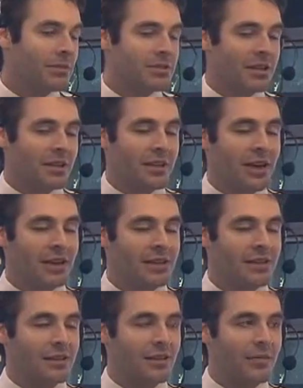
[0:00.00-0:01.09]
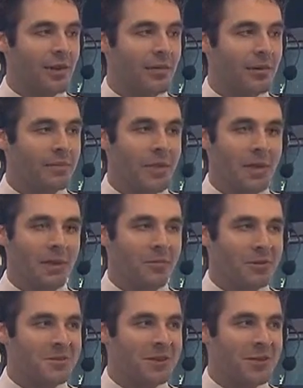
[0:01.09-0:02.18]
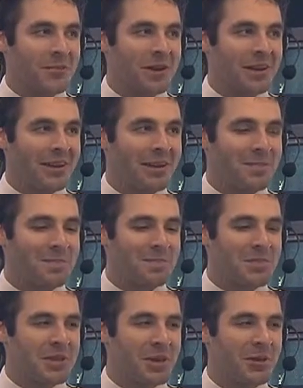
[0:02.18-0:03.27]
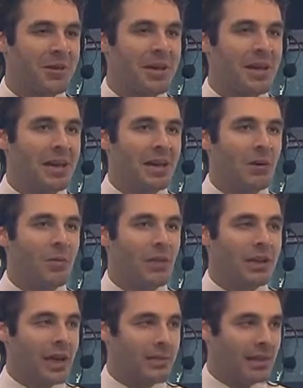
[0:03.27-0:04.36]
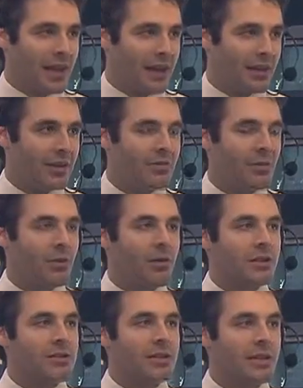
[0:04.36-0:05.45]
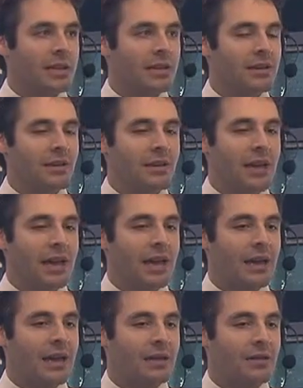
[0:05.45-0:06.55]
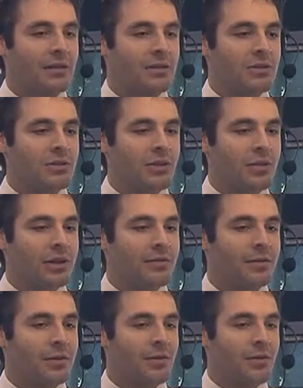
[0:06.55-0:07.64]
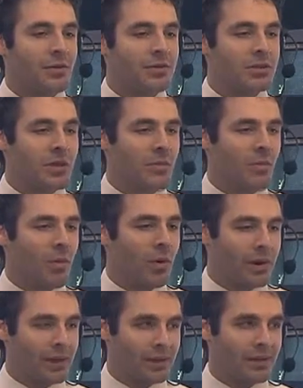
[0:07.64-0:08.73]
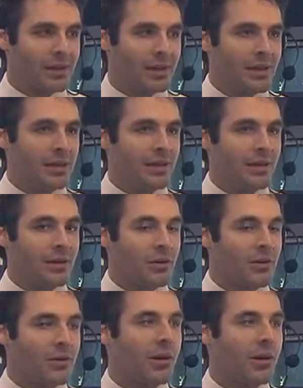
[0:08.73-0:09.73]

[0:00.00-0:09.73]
which Sonny and Aki did in November, it wasn't in the radiator. So we kept an eye on it. We were watching the leak, and sure enough, on Thursday morning, the crew